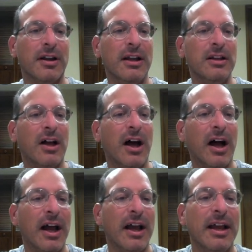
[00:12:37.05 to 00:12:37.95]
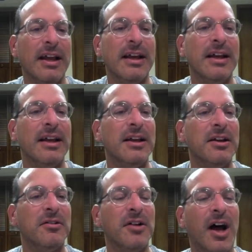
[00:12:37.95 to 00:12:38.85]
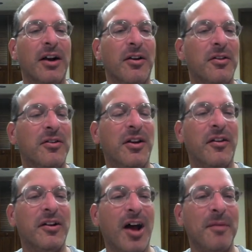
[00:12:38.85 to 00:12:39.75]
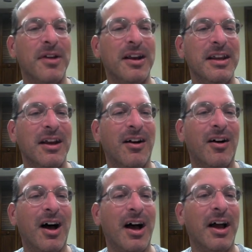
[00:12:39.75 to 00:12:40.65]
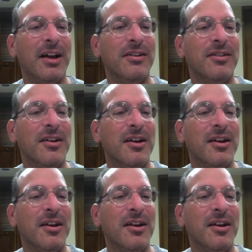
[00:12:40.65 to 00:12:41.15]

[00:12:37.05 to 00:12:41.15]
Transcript: Eli, you're not in the top ten ELIs.